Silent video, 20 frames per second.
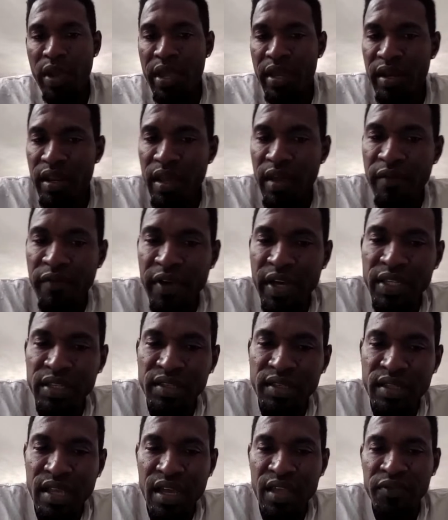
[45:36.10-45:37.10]
Wayne
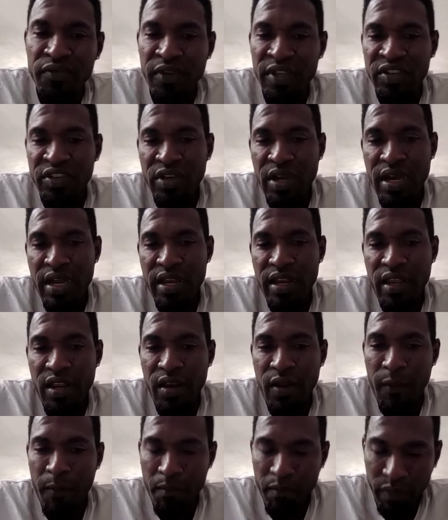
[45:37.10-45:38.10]
Evans, thanks for
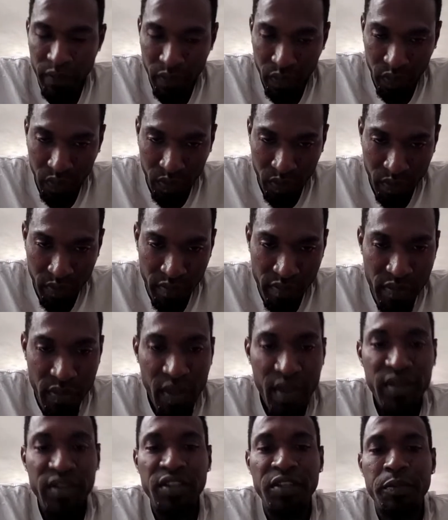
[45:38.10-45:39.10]
joining.
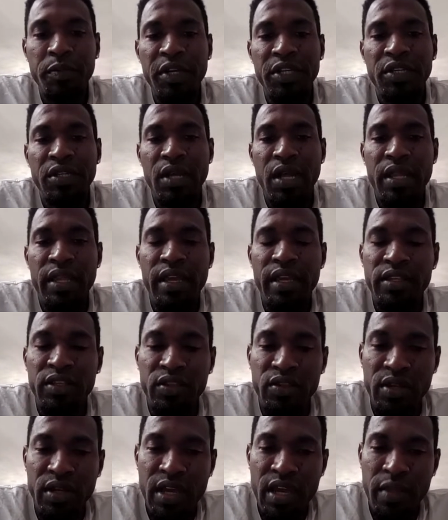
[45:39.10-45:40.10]
Special
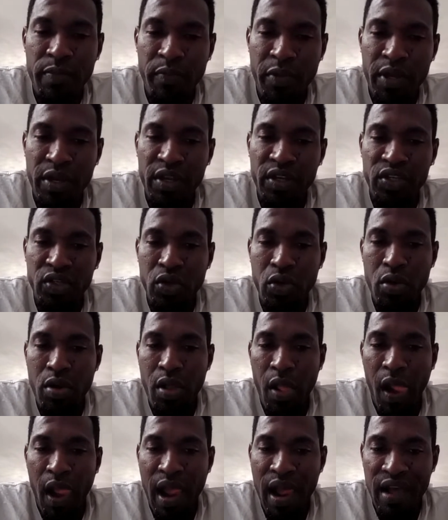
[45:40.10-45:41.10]
guest tonight on the
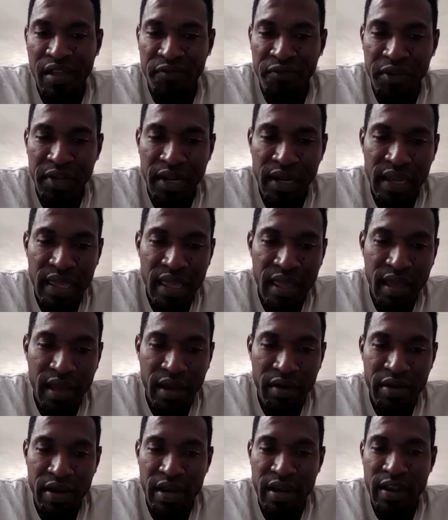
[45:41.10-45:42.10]
show. Ask for the
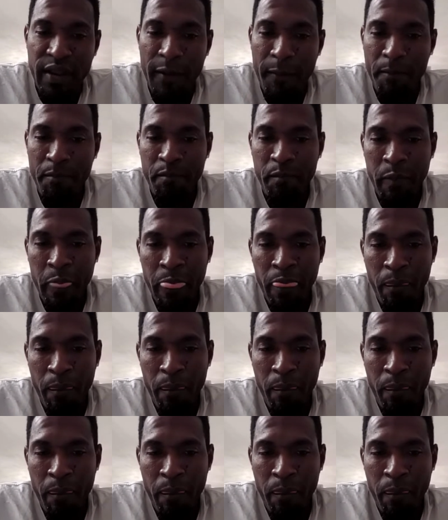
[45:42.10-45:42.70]
link already.